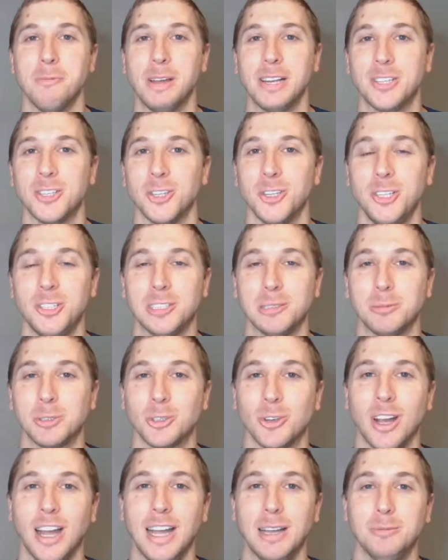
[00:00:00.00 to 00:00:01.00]
Make sure you
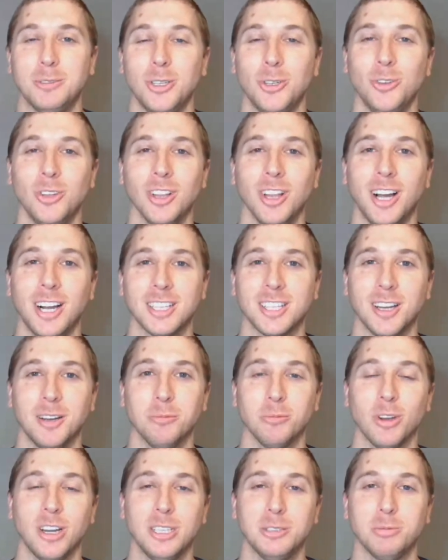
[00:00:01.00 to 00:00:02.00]
subscribe to the Locked
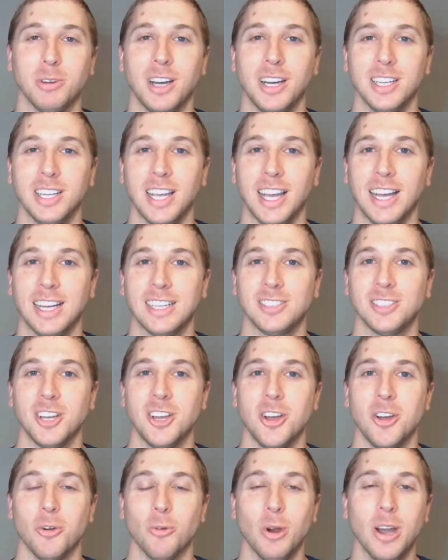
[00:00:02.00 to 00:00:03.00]
On Braves podcast,
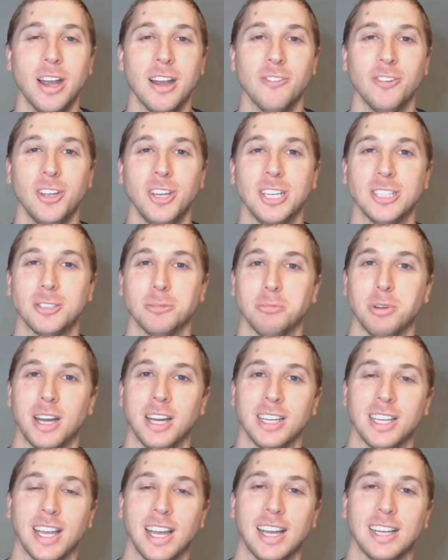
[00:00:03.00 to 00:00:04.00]
wherever you get your
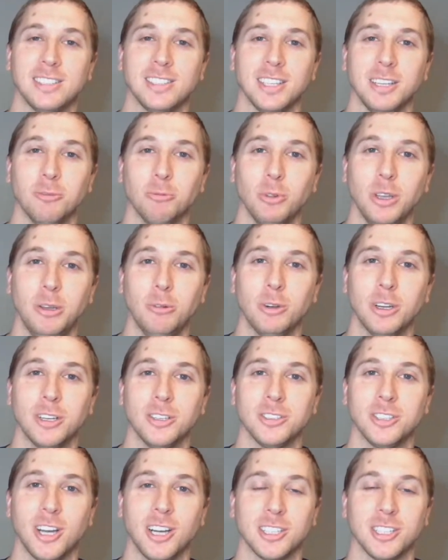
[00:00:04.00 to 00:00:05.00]
podcast, and we
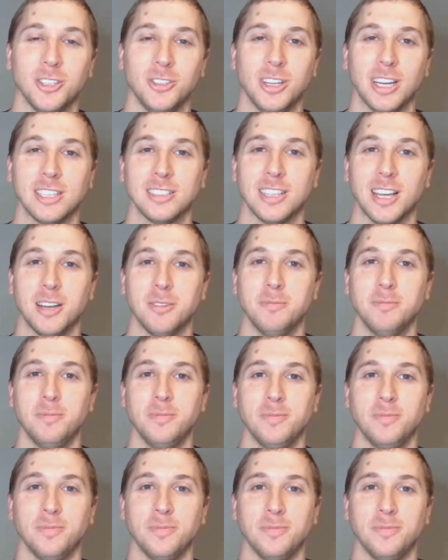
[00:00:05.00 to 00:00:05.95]
will talk to you next time.